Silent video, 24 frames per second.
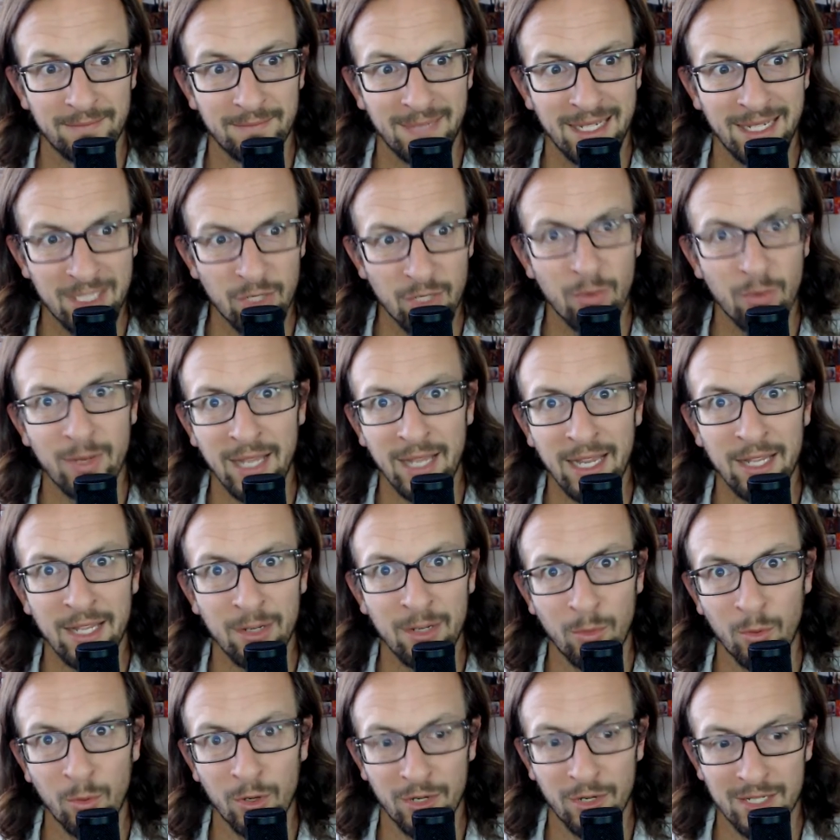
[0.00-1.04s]
It's okay
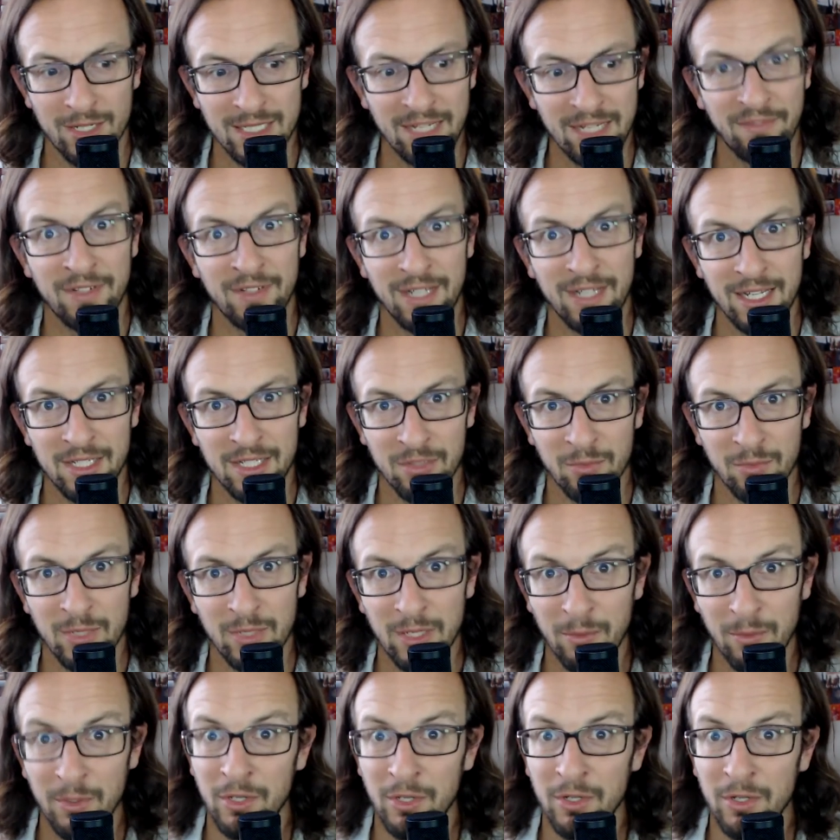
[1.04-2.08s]
to work seven days a
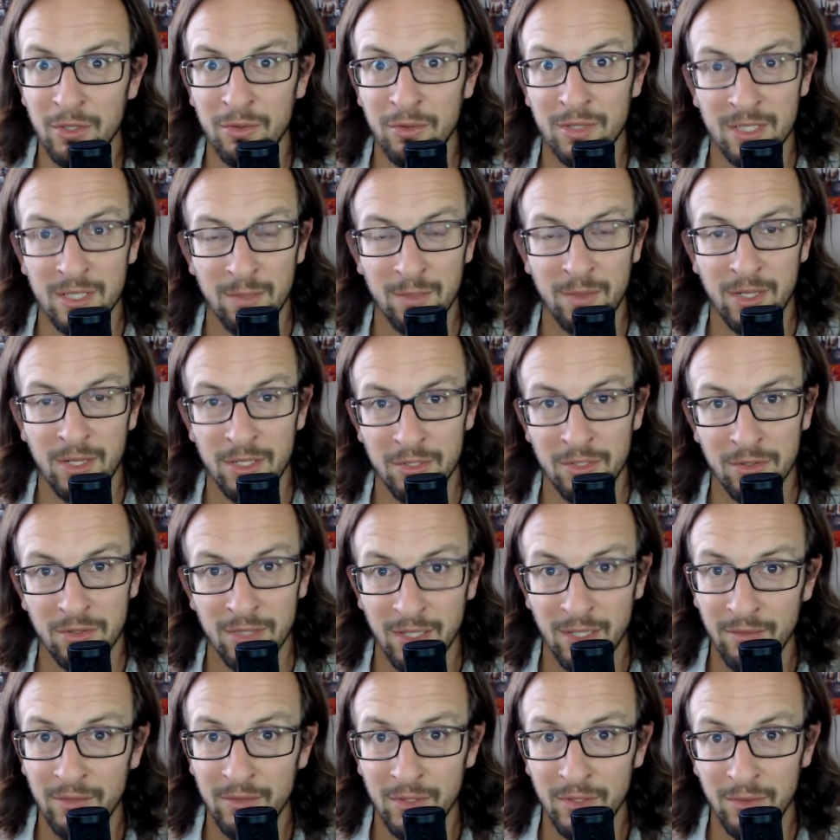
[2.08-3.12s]
week when you're doing something that you
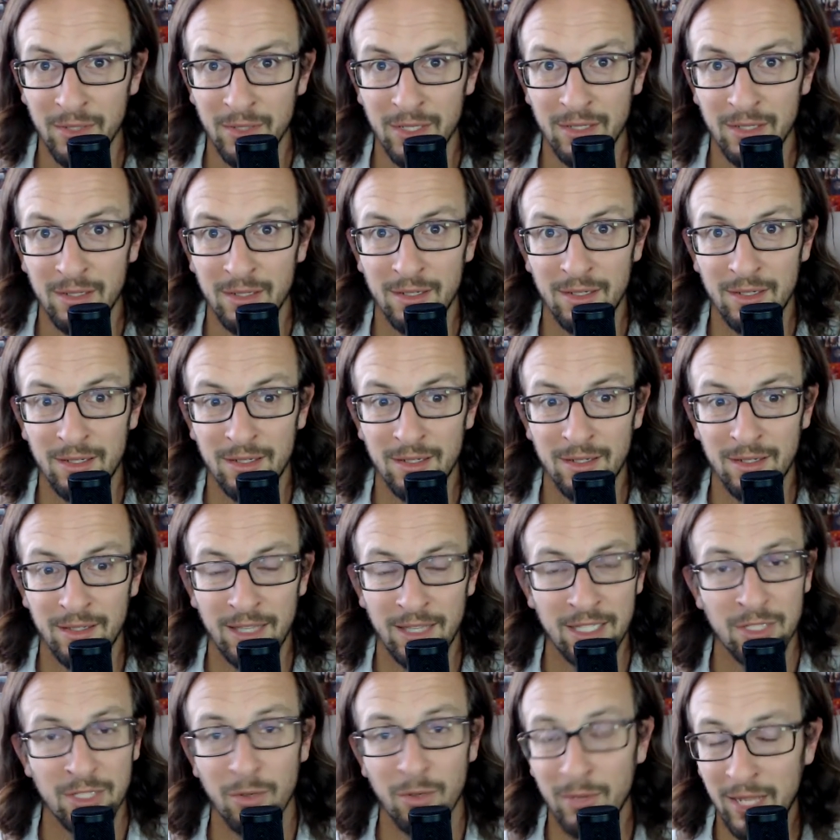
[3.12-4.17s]
love doing.
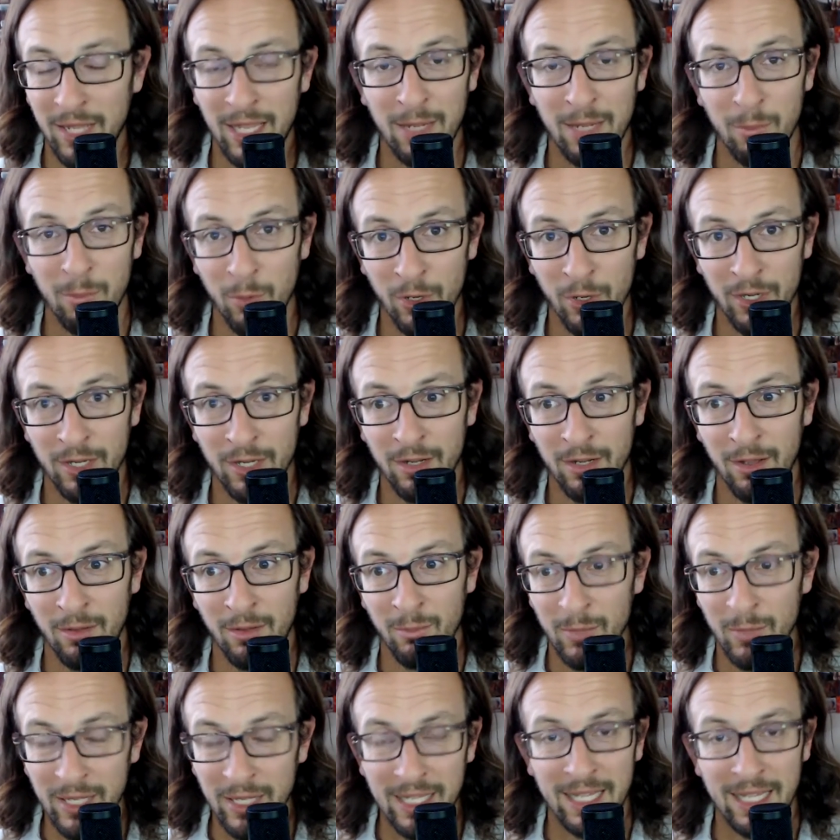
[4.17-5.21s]
It's okay working
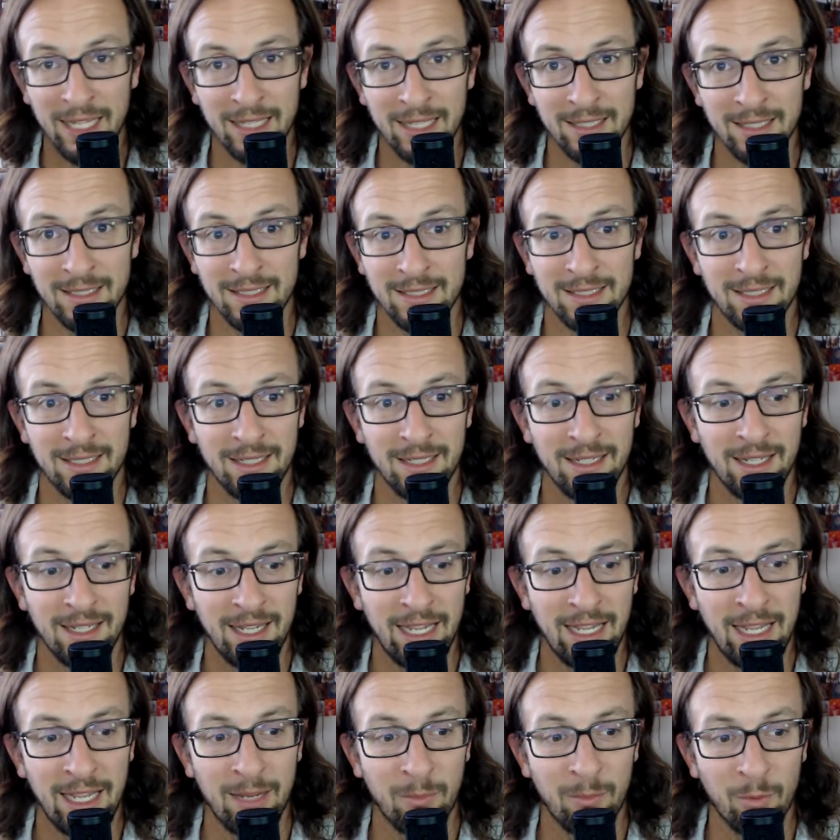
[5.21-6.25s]
on weekends
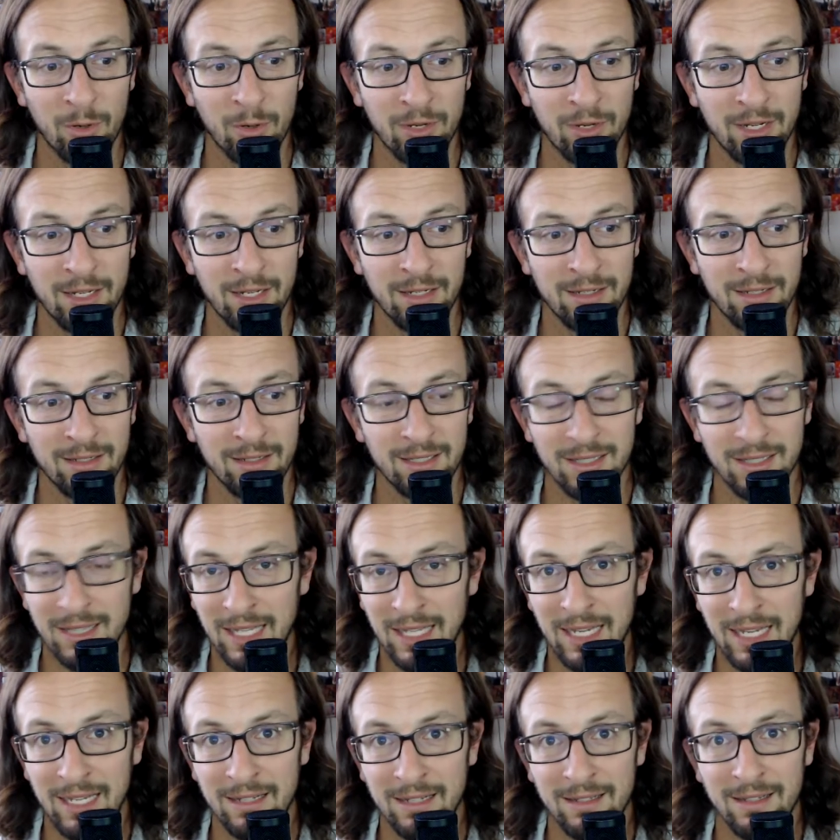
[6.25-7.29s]
and working
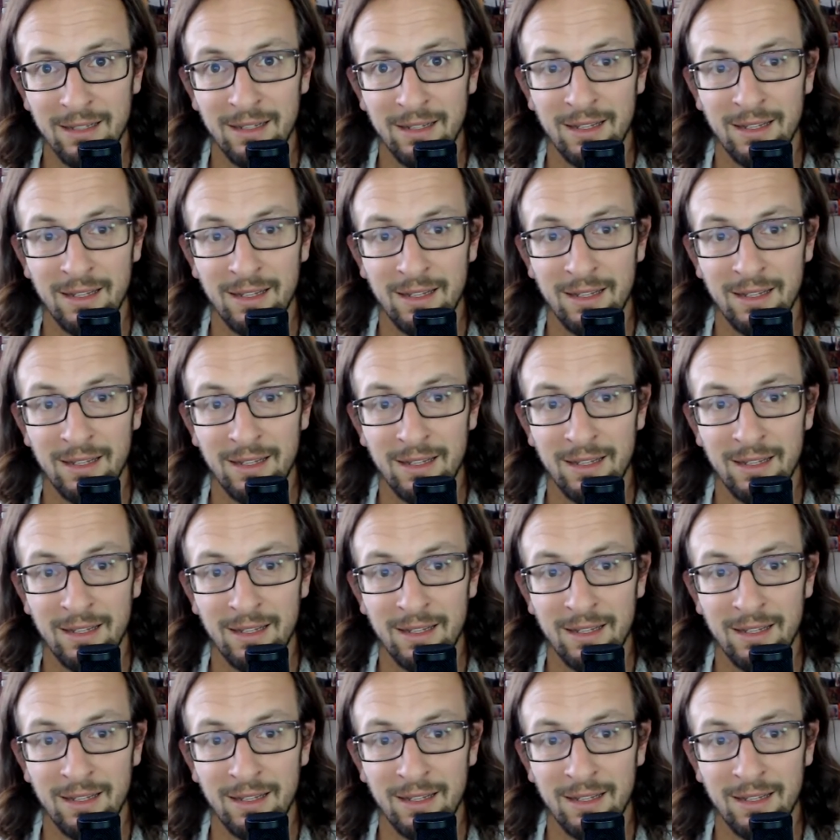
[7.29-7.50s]
late